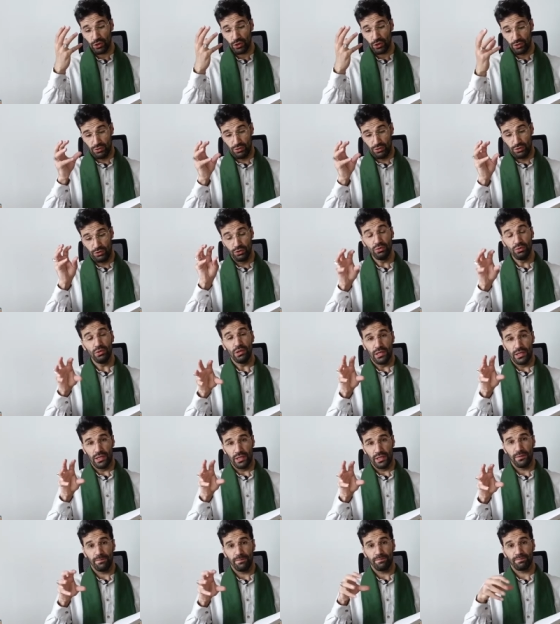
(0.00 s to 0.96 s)
You
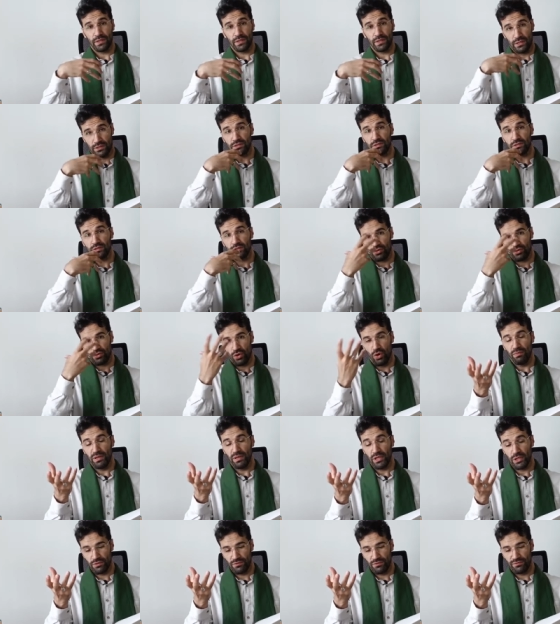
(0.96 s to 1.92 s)
are, eh, just show
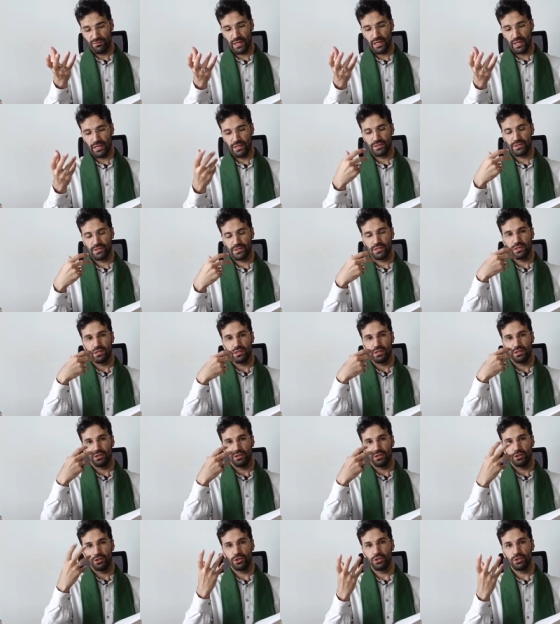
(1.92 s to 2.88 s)
me your face.
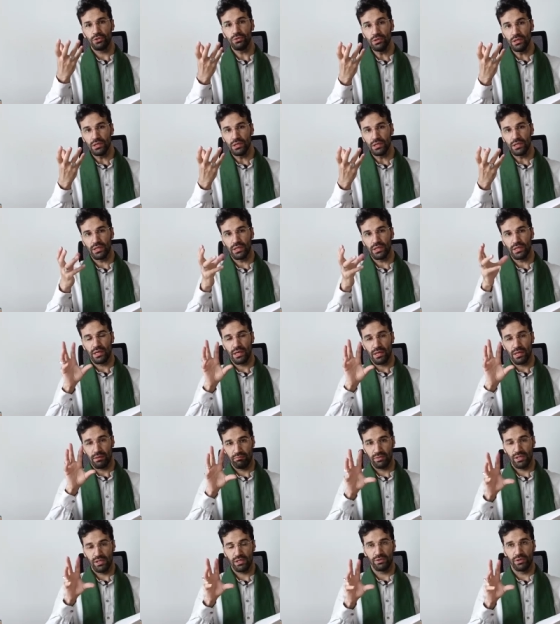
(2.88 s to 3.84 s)
You are
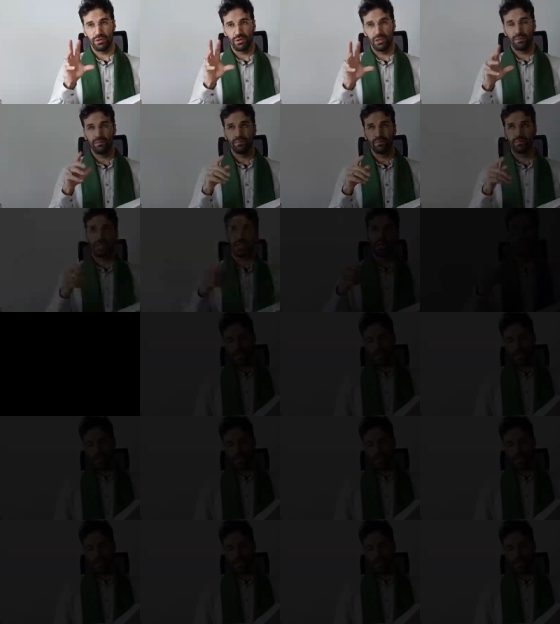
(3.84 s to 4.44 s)
a mirror.